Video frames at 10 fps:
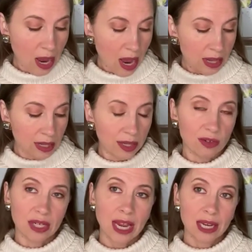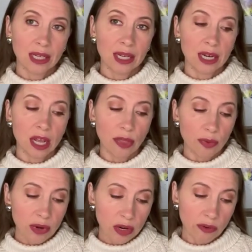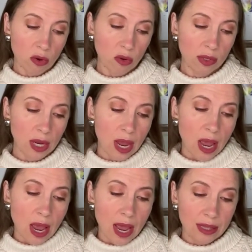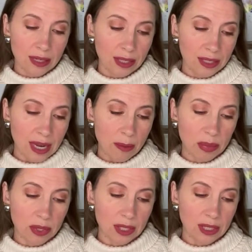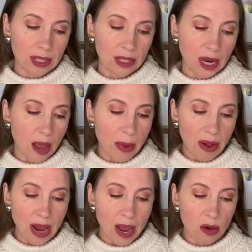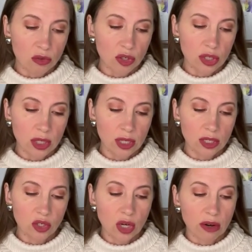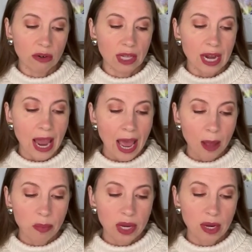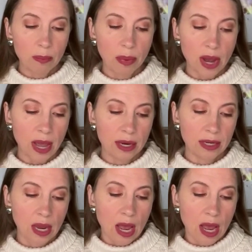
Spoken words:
And then there's Caitlin, a 3-year-old, and this example is about how she's generally happy, but